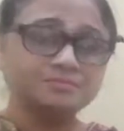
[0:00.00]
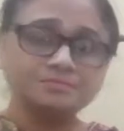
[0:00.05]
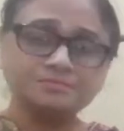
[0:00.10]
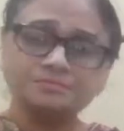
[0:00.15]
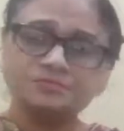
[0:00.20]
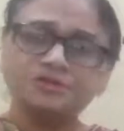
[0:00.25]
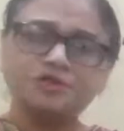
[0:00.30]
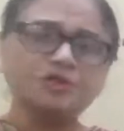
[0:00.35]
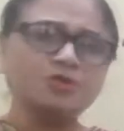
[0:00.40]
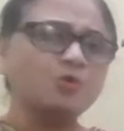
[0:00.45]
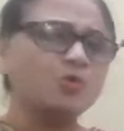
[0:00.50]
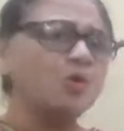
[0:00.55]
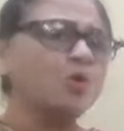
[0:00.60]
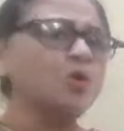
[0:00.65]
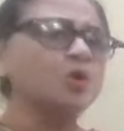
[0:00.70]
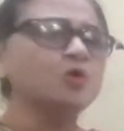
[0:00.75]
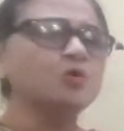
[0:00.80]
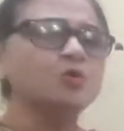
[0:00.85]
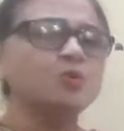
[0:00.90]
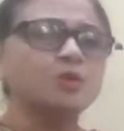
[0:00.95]
You
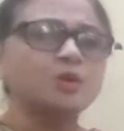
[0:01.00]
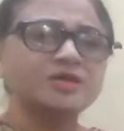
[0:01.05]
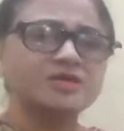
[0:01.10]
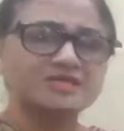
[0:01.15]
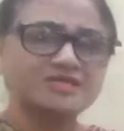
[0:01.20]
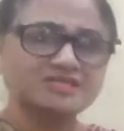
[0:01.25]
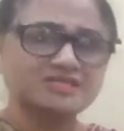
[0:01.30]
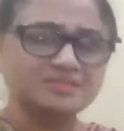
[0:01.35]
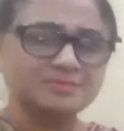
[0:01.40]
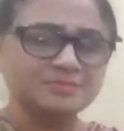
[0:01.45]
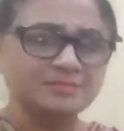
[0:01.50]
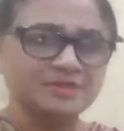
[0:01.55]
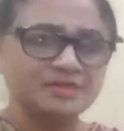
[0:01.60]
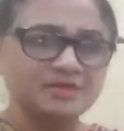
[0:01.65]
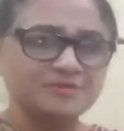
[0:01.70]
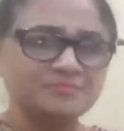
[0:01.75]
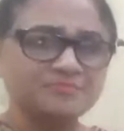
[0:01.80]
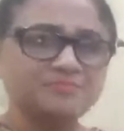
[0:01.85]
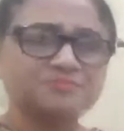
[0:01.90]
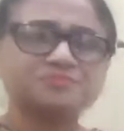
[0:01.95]
all know what is simile,
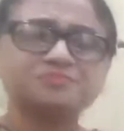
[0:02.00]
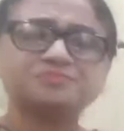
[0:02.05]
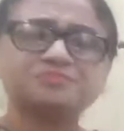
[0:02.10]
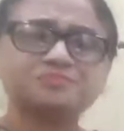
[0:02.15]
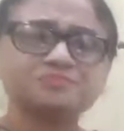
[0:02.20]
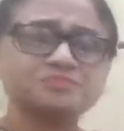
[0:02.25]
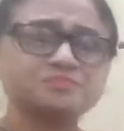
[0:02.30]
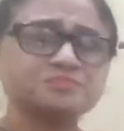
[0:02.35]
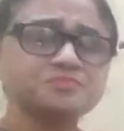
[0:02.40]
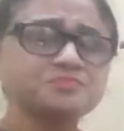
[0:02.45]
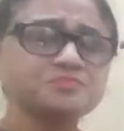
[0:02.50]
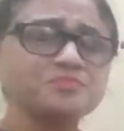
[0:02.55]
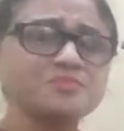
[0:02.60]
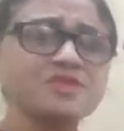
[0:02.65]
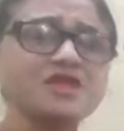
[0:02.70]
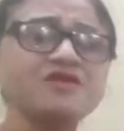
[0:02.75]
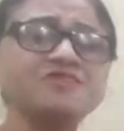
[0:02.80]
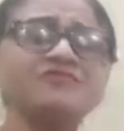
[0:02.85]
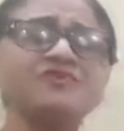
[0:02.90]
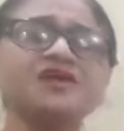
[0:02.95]

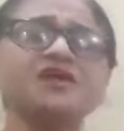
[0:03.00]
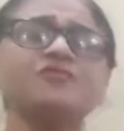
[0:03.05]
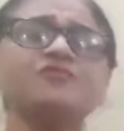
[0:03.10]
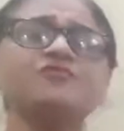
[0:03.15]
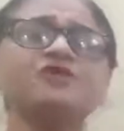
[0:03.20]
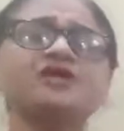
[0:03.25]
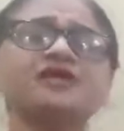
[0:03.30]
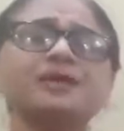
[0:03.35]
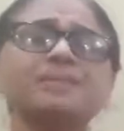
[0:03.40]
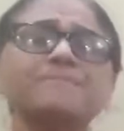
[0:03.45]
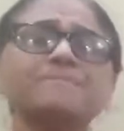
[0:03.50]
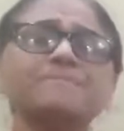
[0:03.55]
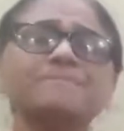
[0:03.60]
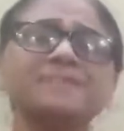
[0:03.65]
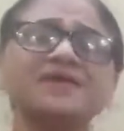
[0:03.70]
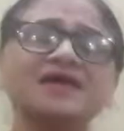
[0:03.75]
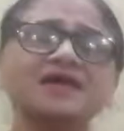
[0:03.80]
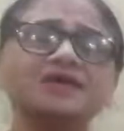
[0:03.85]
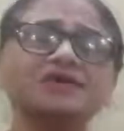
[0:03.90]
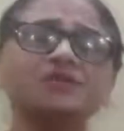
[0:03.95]
where we
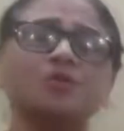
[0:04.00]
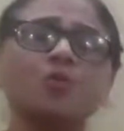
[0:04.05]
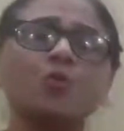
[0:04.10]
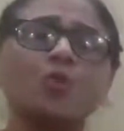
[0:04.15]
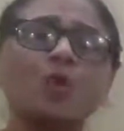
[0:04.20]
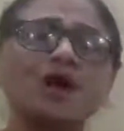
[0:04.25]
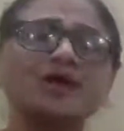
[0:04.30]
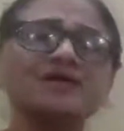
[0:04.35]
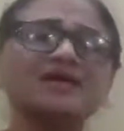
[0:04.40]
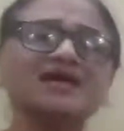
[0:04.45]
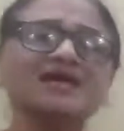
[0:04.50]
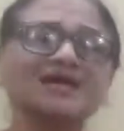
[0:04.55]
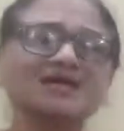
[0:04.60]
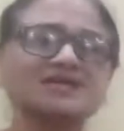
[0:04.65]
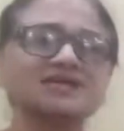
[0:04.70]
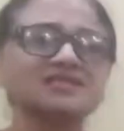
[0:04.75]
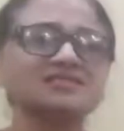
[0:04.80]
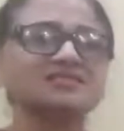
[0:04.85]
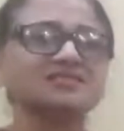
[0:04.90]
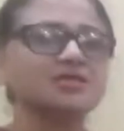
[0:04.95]
compare the one
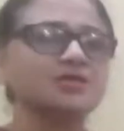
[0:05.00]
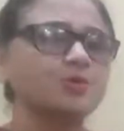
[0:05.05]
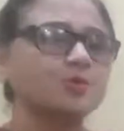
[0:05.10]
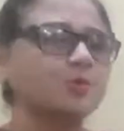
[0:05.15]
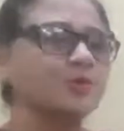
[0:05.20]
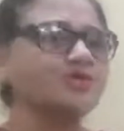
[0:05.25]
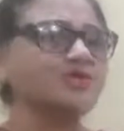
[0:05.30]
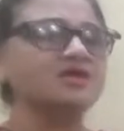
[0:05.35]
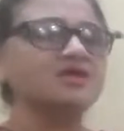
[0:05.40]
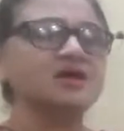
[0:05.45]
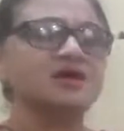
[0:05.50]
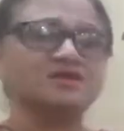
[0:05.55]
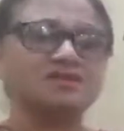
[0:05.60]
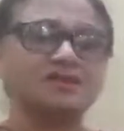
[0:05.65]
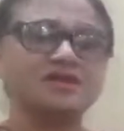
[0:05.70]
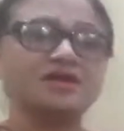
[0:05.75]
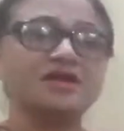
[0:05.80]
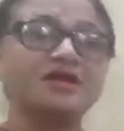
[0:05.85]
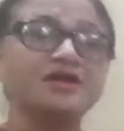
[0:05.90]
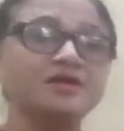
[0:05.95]
characteristic with the other.
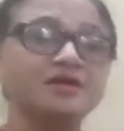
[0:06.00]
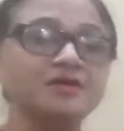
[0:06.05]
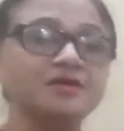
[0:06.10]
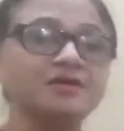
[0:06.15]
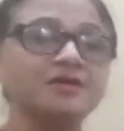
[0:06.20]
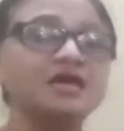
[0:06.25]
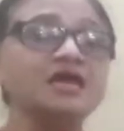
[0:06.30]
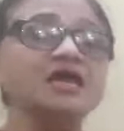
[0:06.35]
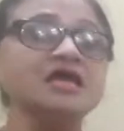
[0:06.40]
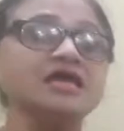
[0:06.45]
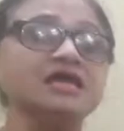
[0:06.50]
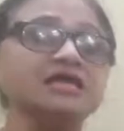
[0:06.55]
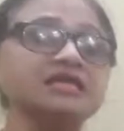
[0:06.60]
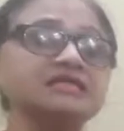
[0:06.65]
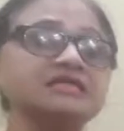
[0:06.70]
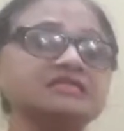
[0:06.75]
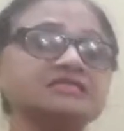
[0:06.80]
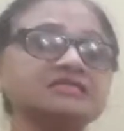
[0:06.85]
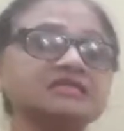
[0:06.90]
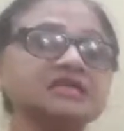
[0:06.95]
Here in
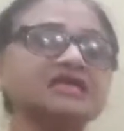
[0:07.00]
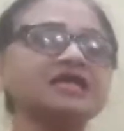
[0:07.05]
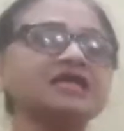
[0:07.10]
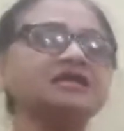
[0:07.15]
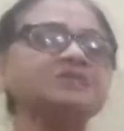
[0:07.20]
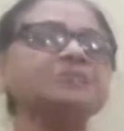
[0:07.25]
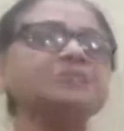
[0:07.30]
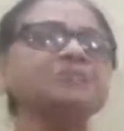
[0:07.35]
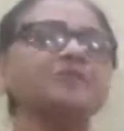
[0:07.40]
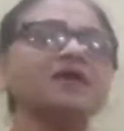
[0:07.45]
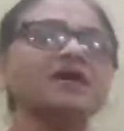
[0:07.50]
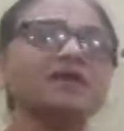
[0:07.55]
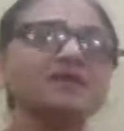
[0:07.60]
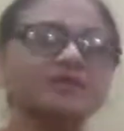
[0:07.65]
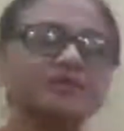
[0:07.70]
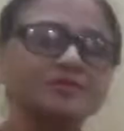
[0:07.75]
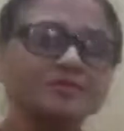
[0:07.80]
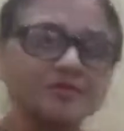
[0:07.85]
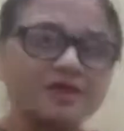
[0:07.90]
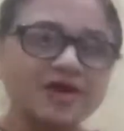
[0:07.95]
the second
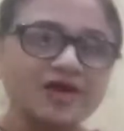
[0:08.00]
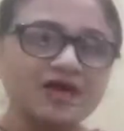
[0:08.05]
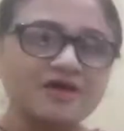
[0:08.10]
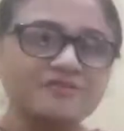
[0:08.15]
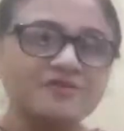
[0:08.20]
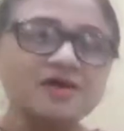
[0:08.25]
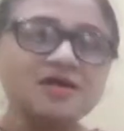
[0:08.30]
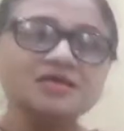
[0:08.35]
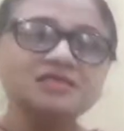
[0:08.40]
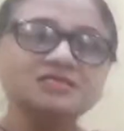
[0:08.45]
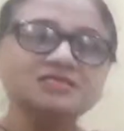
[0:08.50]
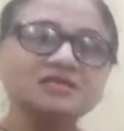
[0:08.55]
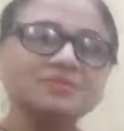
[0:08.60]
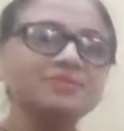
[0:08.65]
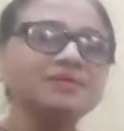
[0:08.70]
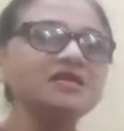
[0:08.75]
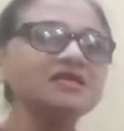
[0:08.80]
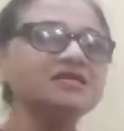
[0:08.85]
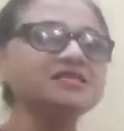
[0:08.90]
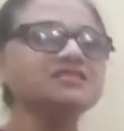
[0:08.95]
paragraph,
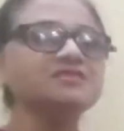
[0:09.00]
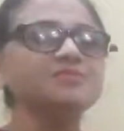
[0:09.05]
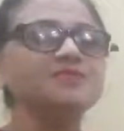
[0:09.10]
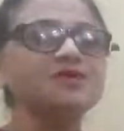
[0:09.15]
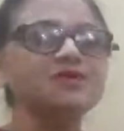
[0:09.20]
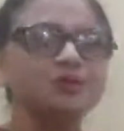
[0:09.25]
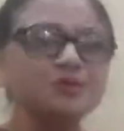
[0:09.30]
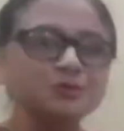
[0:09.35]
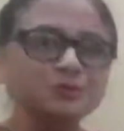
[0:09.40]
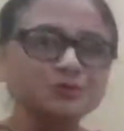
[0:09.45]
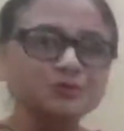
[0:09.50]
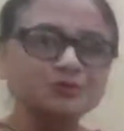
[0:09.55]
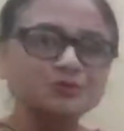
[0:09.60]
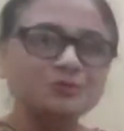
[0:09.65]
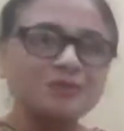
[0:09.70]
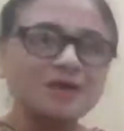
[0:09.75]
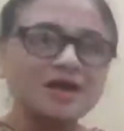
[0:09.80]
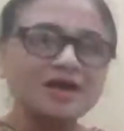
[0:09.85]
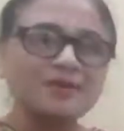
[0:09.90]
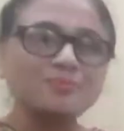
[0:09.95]
simile is being used
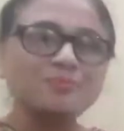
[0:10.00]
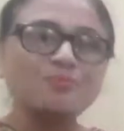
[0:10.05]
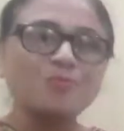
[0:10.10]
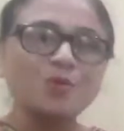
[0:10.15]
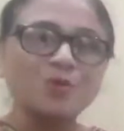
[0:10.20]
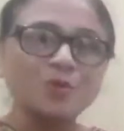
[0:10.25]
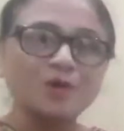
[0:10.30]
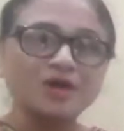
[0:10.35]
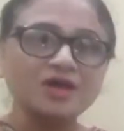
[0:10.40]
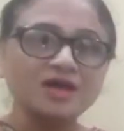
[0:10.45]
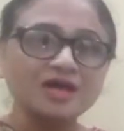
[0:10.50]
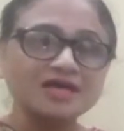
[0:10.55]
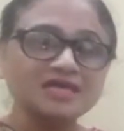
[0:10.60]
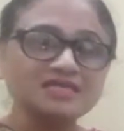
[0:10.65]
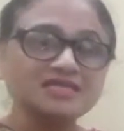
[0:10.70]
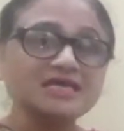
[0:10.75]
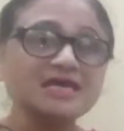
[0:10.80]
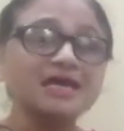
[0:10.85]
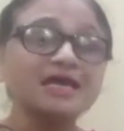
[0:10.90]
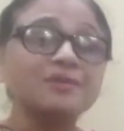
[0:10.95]
by poet
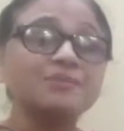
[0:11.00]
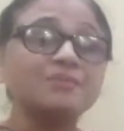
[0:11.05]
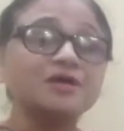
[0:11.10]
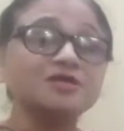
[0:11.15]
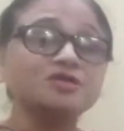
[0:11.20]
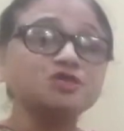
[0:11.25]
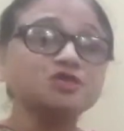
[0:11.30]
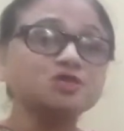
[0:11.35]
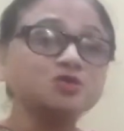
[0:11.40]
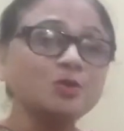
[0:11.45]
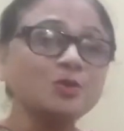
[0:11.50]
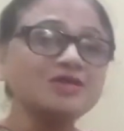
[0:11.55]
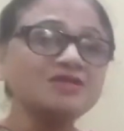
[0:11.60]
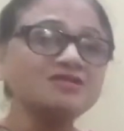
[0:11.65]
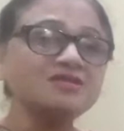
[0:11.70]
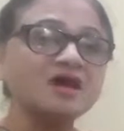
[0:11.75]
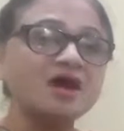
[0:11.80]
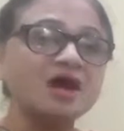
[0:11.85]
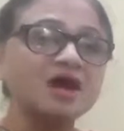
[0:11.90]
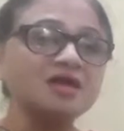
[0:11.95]
by showing
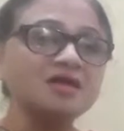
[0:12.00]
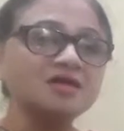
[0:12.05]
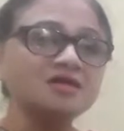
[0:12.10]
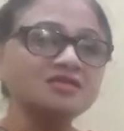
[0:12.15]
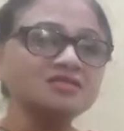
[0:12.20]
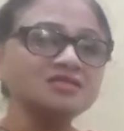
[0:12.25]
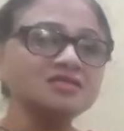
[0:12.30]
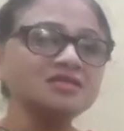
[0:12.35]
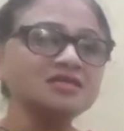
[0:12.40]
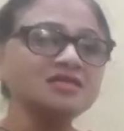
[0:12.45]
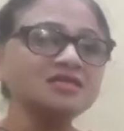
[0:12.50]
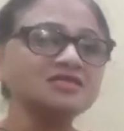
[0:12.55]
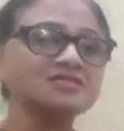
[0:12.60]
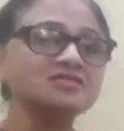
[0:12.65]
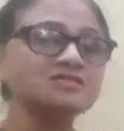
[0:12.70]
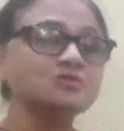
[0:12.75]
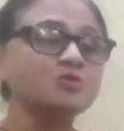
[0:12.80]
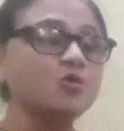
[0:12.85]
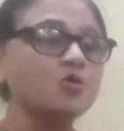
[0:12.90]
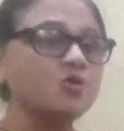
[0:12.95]
the
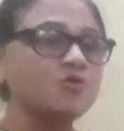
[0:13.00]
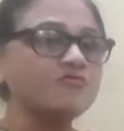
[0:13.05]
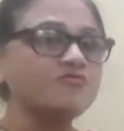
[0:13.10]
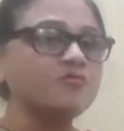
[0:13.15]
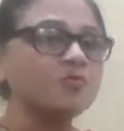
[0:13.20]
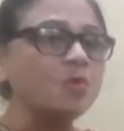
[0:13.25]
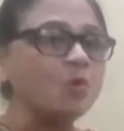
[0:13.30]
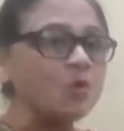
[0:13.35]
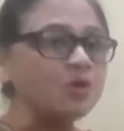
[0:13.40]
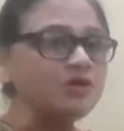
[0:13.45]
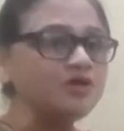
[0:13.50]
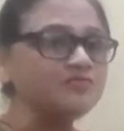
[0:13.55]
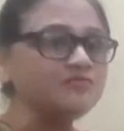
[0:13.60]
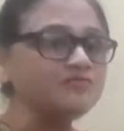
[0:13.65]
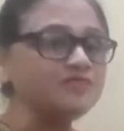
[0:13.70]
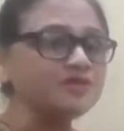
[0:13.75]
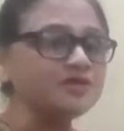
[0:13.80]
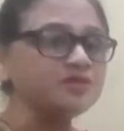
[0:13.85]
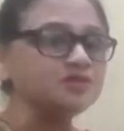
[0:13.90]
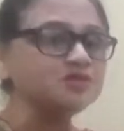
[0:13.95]
alertness of
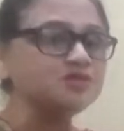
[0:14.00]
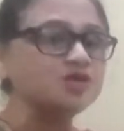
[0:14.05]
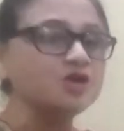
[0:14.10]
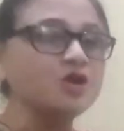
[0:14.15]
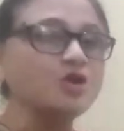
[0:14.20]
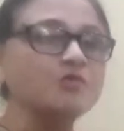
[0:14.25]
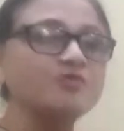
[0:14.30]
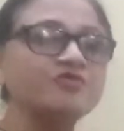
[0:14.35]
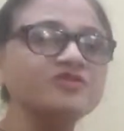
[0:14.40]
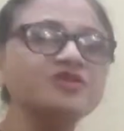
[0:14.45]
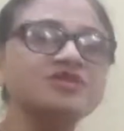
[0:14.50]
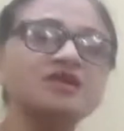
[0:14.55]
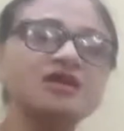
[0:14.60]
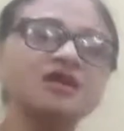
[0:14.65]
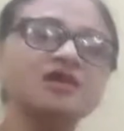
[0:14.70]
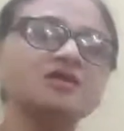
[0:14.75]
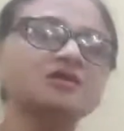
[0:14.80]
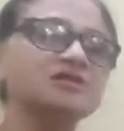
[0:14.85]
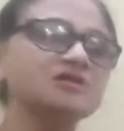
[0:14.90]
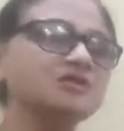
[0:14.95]
goldfinch with the
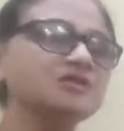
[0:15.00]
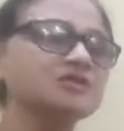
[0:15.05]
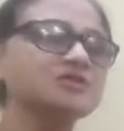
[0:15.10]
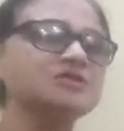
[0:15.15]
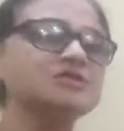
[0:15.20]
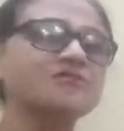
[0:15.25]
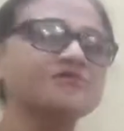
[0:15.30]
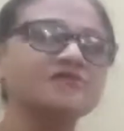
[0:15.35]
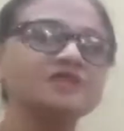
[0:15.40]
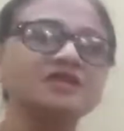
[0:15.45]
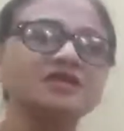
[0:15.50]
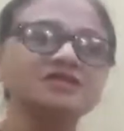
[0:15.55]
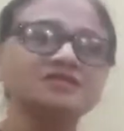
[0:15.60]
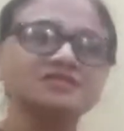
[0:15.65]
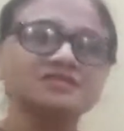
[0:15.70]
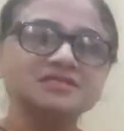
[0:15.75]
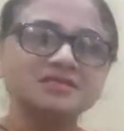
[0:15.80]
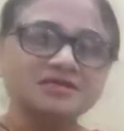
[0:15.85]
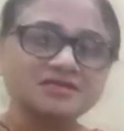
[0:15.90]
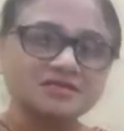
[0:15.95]
alertness of
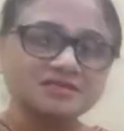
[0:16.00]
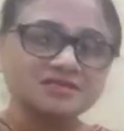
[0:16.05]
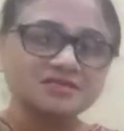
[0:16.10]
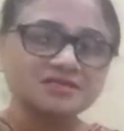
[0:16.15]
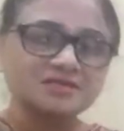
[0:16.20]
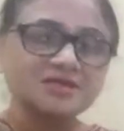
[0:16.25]
lizard.